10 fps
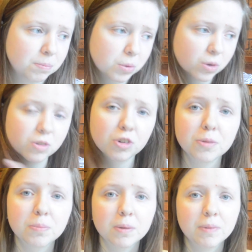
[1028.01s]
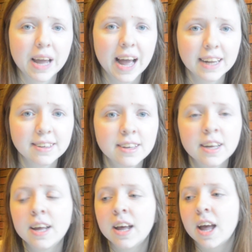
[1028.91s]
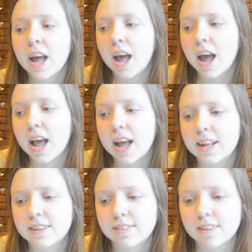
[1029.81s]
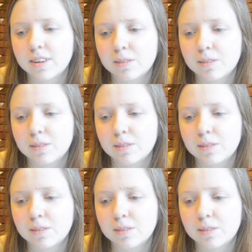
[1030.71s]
book group that we had, and